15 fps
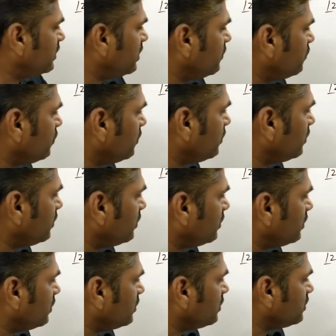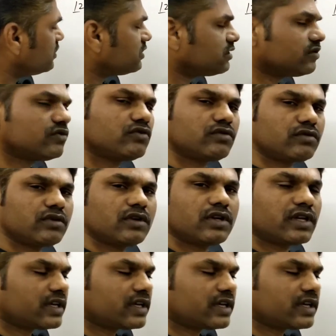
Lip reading: therefore you